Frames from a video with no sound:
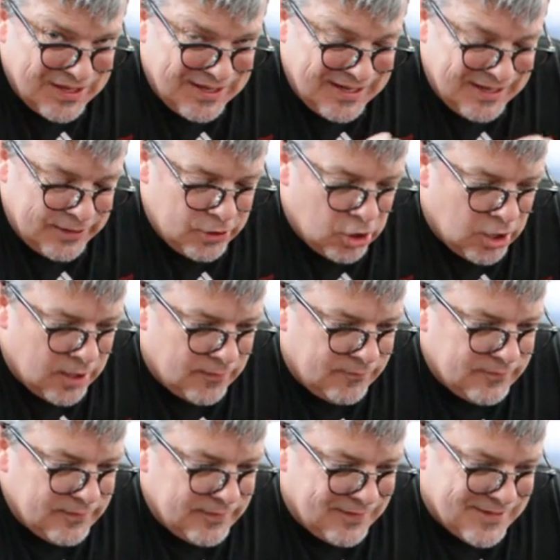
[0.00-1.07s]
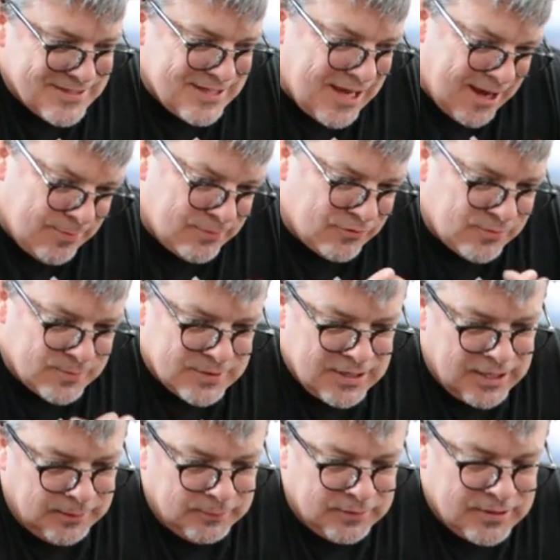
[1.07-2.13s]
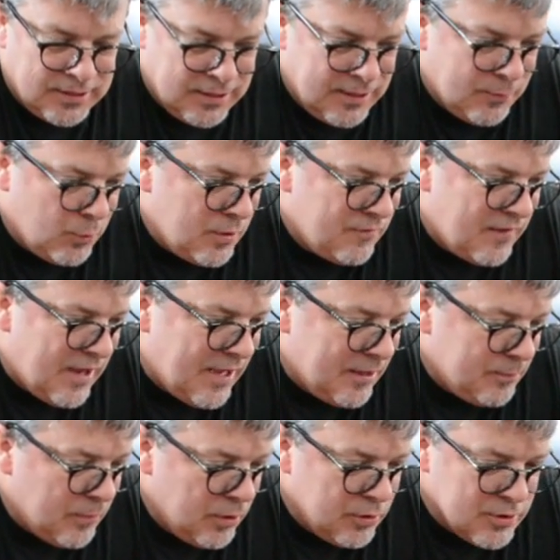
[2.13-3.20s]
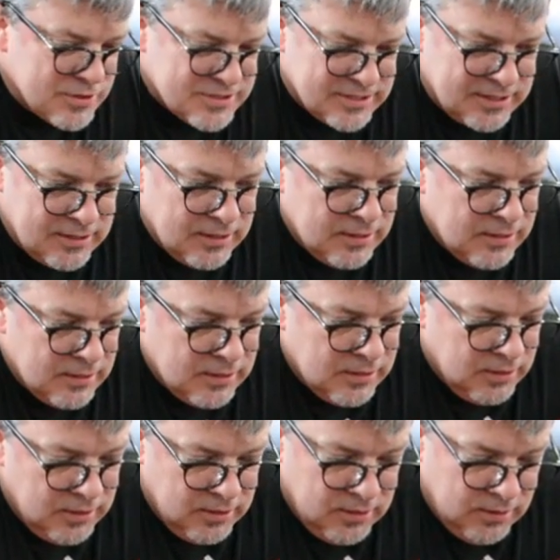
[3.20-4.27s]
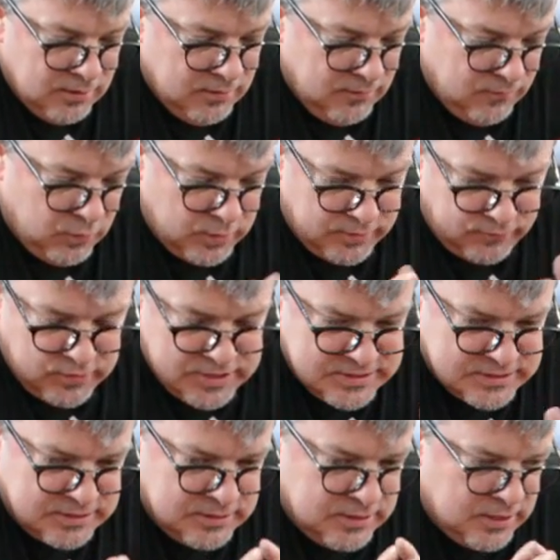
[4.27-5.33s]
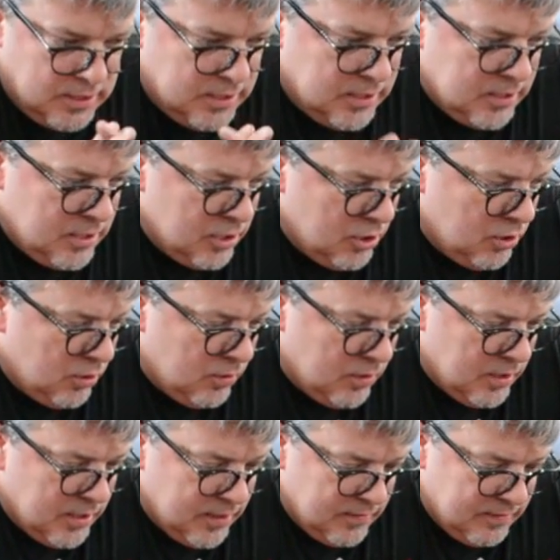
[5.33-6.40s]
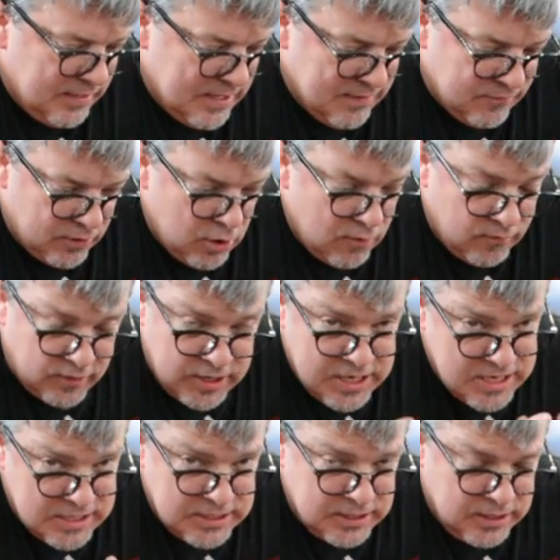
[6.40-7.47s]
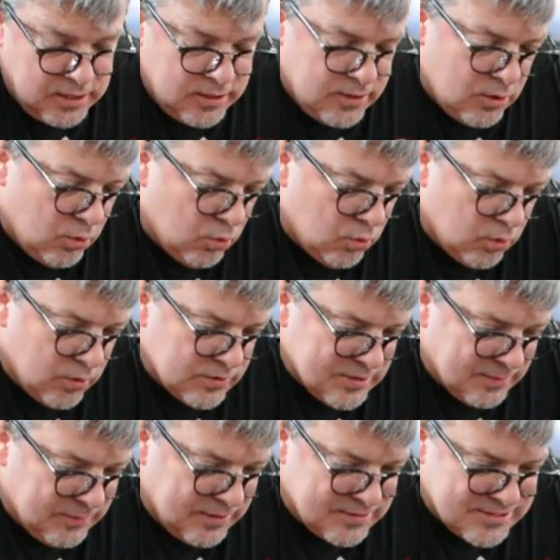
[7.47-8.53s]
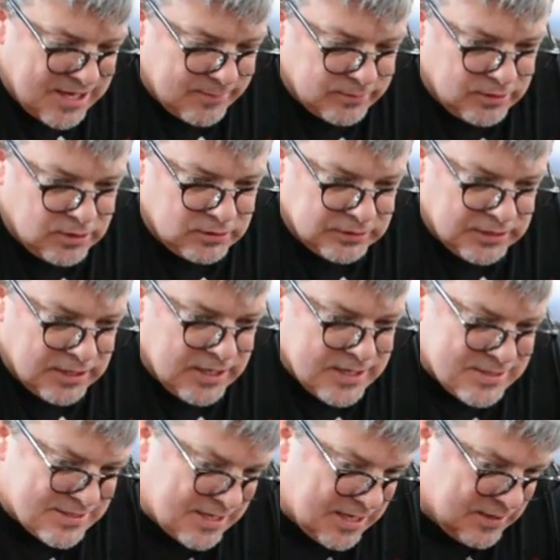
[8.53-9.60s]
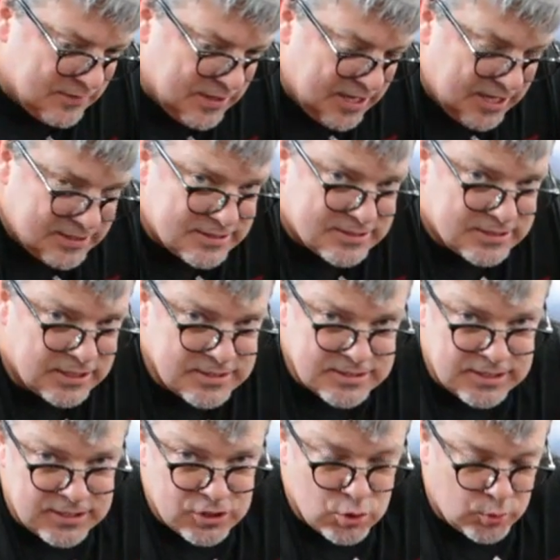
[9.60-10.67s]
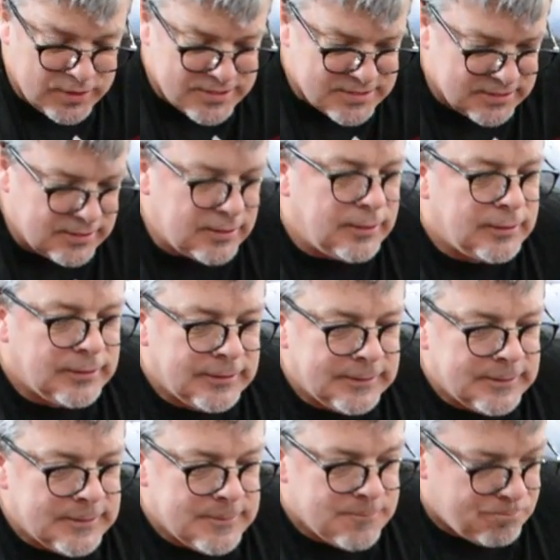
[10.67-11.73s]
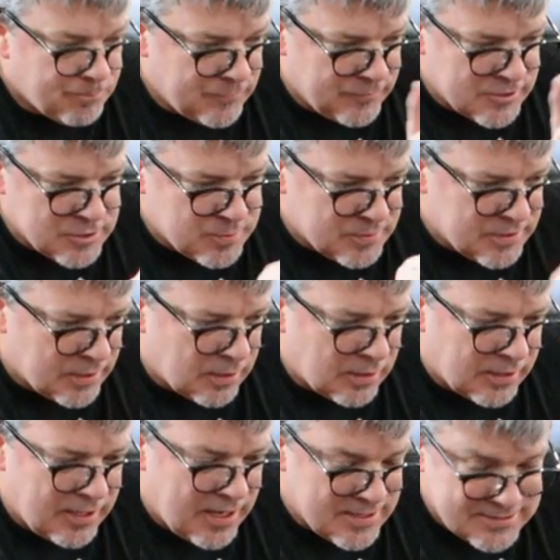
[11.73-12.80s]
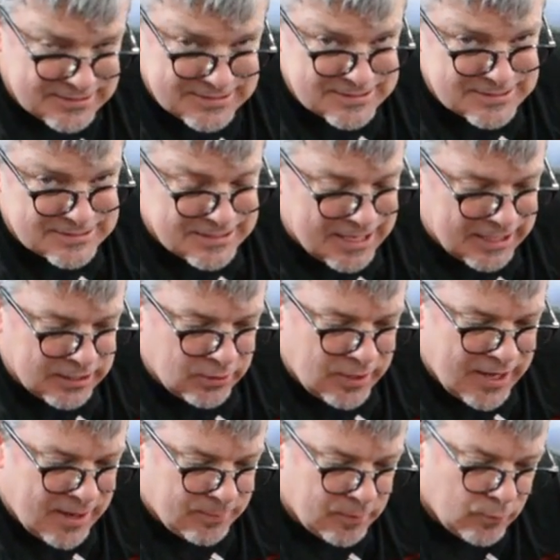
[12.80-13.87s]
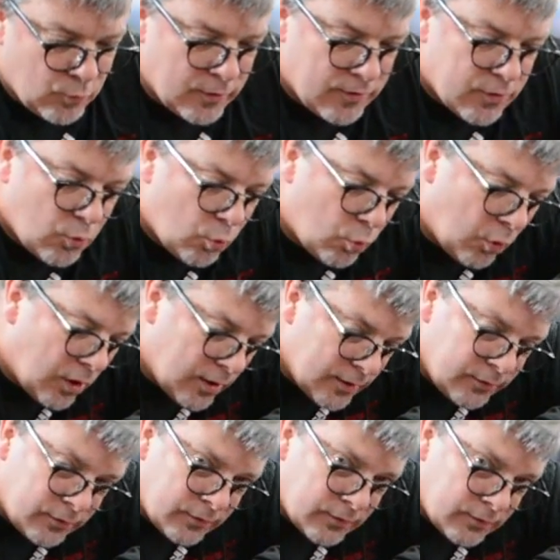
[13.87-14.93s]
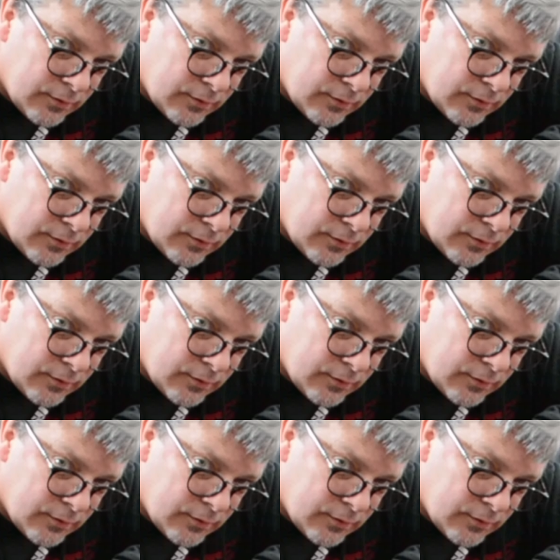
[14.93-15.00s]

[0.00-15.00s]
head off. This happens from time to time. We've had motors that, for whatever reason, they either overheated or something has happened along the lines and the head studs get twisted. In this particular case, that's exactly what happened with one